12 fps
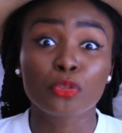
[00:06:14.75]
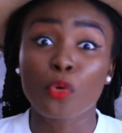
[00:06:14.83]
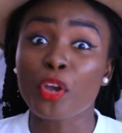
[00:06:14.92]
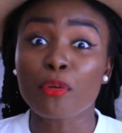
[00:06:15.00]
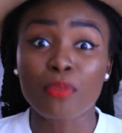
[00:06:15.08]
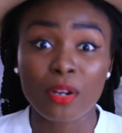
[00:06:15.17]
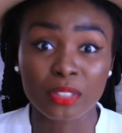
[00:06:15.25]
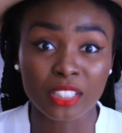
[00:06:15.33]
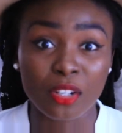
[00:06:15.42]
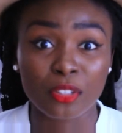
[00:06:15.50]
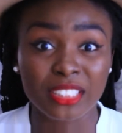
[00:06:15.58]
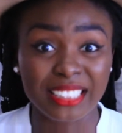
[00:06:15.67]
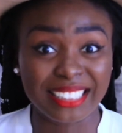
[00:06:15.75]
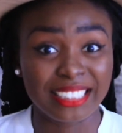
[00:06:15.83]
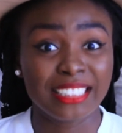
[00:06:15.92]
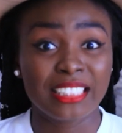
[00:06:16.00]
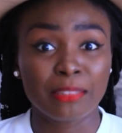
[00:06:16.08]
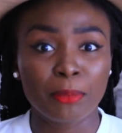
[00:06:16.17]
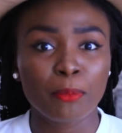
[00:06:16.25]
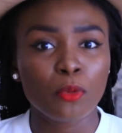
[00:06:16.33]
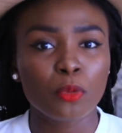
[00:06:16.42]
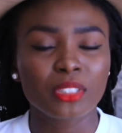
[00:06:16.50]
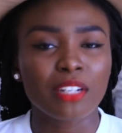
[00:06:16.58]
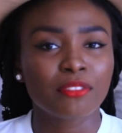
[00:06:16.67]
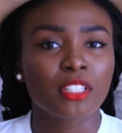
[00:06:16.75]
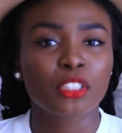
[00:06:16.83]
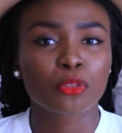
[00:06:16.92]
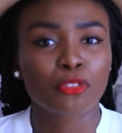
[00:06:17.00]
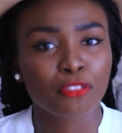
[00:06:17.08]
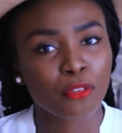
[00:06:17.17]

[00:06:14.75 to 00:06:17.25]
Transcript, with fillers: going around the, city, people will definitely